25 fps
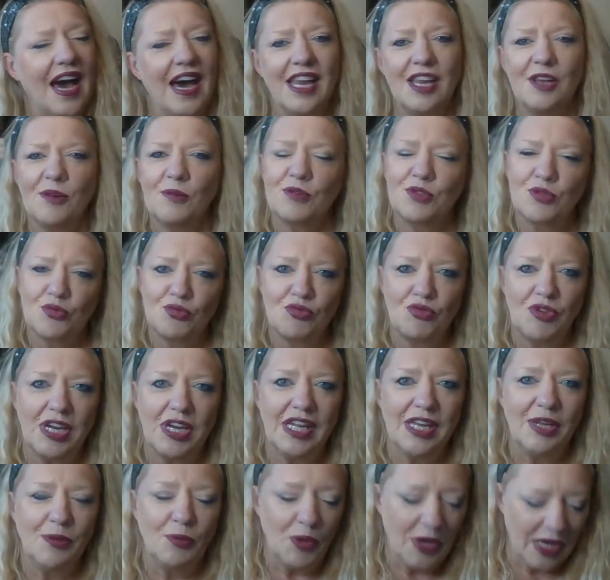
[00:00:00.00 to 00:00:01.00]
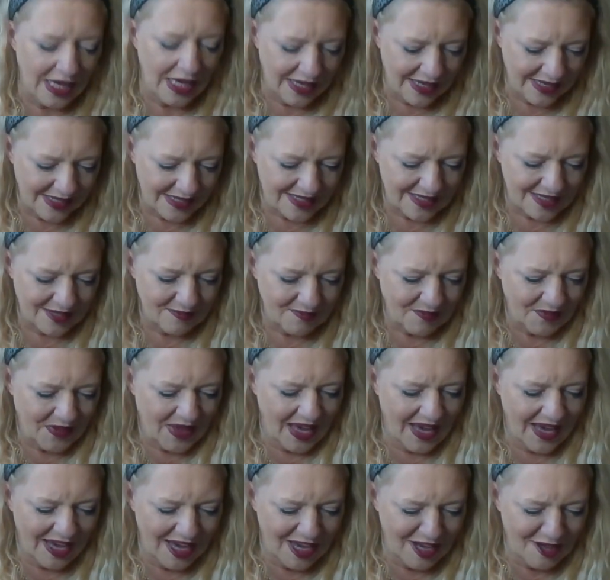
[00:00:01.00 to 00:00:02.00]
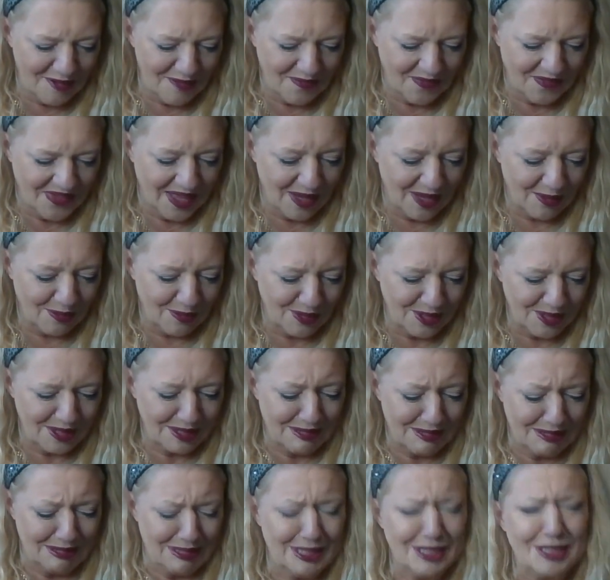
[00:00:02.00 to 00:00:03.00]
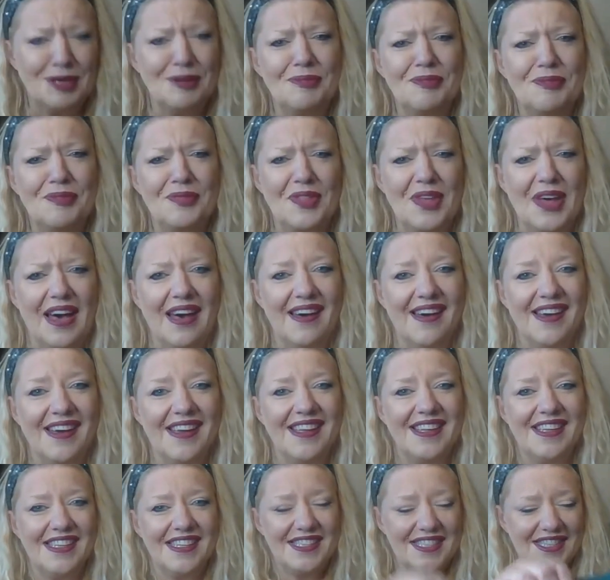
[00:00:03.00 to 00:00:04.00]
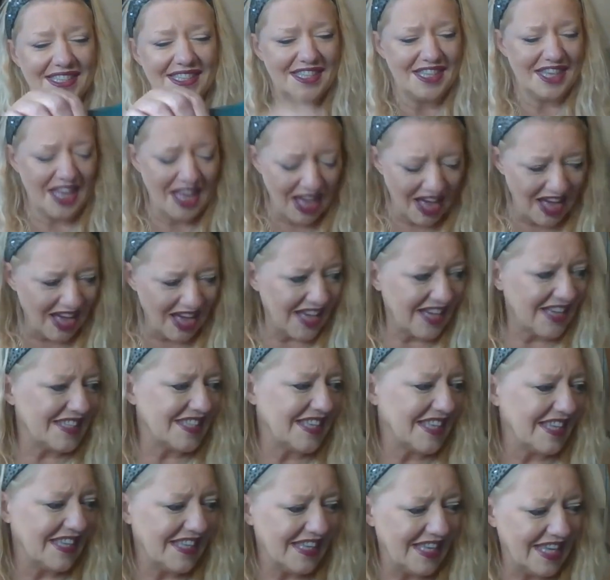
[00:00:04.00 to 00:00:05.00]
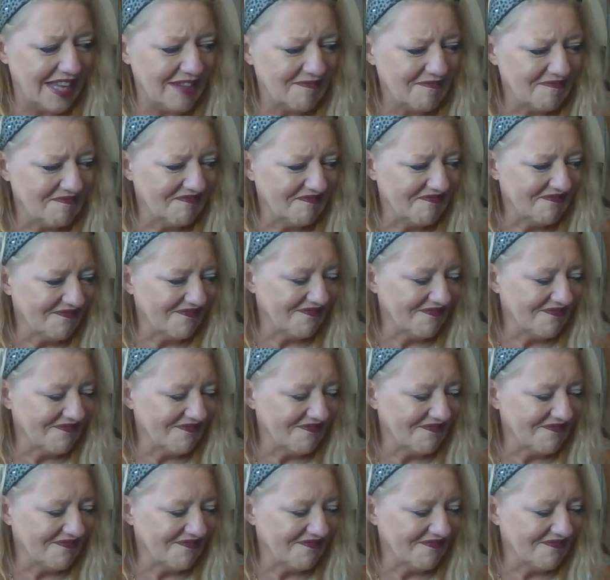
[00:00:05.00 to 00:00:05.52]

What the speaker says: it was really weird. There was some that I knitted a cardigan in,